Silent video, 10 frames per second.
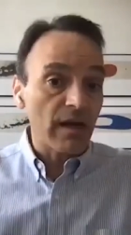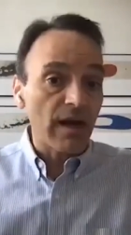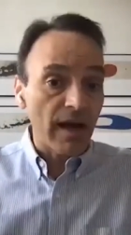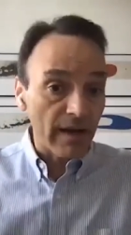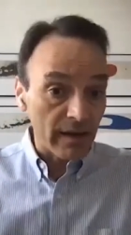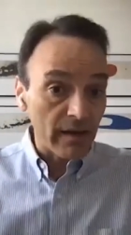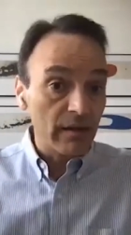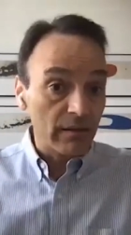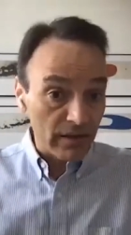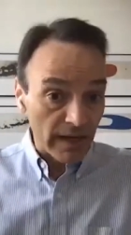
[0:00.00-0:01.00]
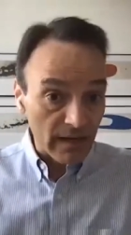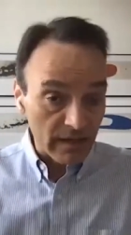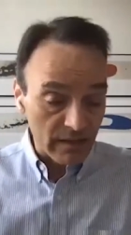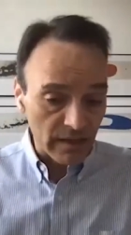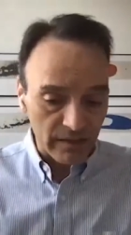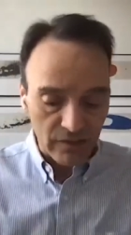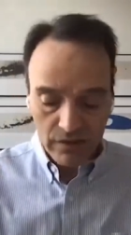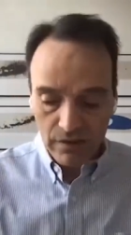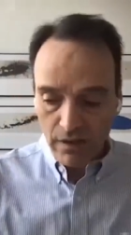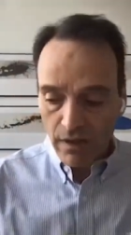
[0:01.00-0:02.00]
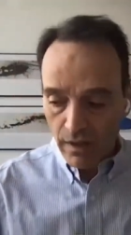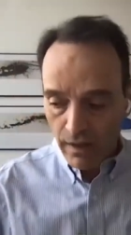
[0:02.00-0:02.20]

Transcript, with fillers: high daily tides.